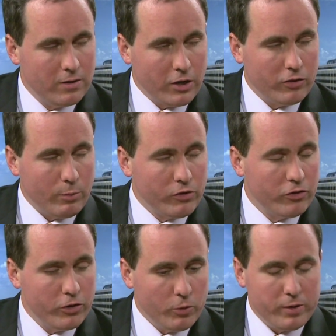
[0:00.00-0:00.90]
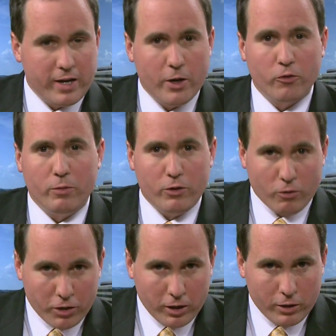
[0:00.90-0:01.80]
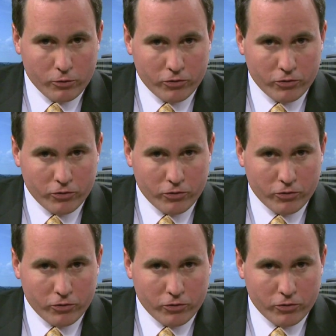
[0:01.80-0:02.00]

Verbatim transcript: Next time we see you, you'll be House Minority Leader